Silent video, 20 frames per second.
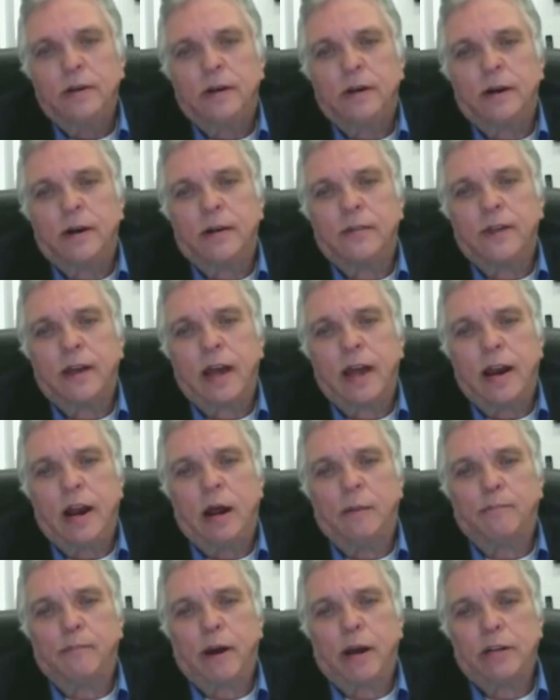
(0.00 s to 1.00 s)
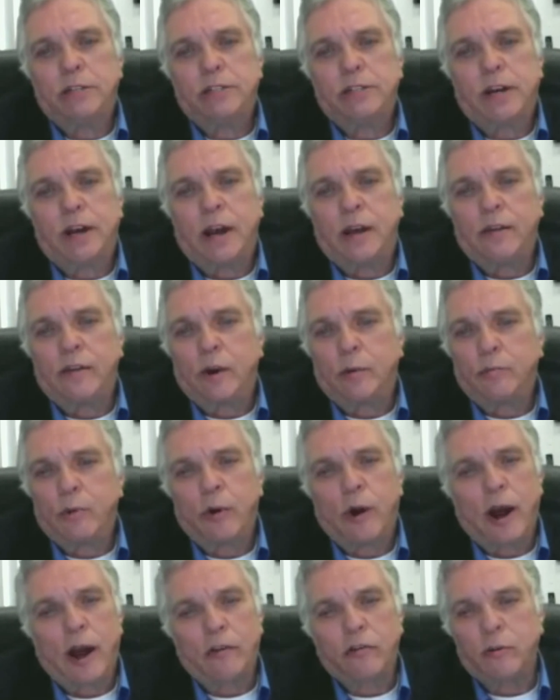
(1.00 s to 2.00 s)
uh, they ended up by saying that
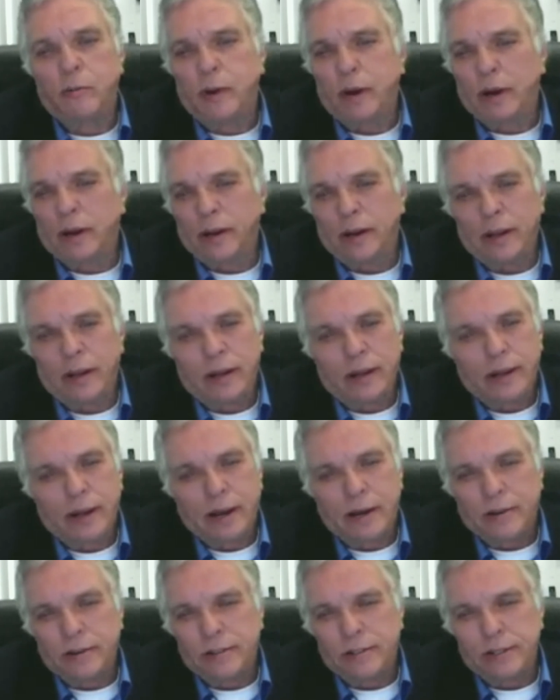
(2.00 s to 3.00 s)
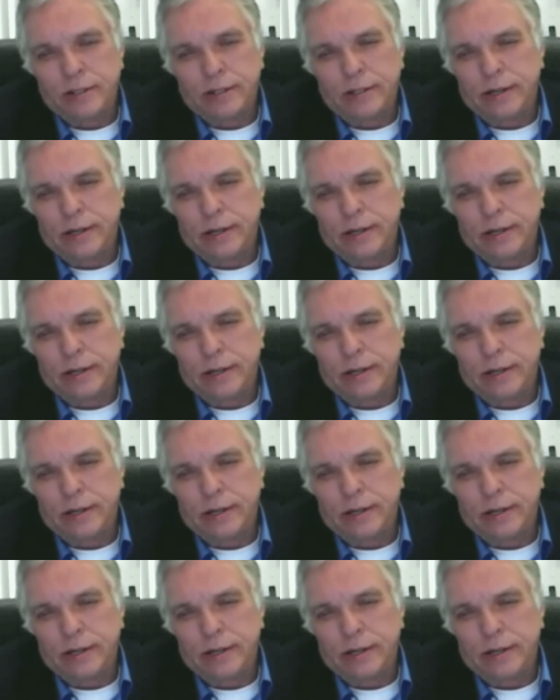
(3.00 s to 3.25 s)
approximately as